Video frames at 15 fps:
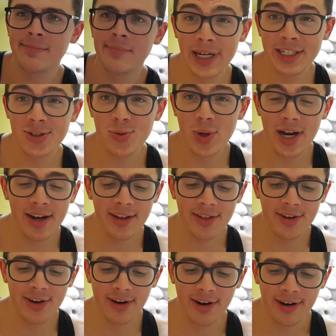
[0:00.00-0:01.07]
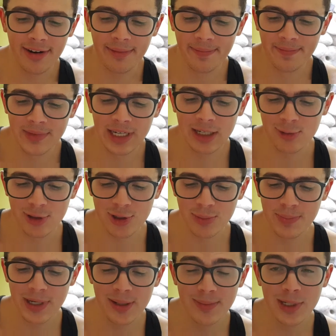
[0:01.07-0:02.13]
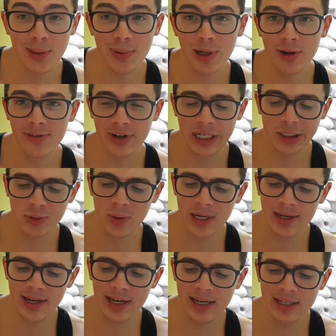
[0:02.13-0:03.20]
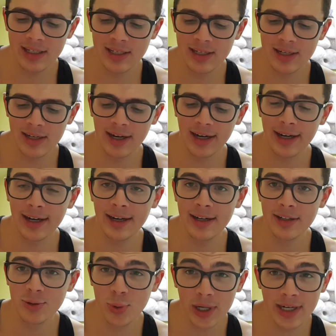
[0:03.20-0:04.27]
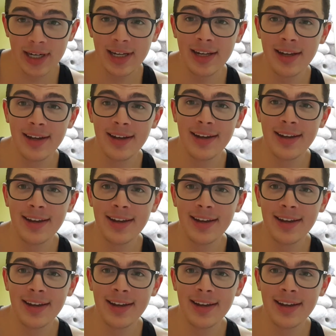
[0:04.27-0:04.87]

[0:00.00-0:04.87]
My 20th car, it was a BMW 528, 520,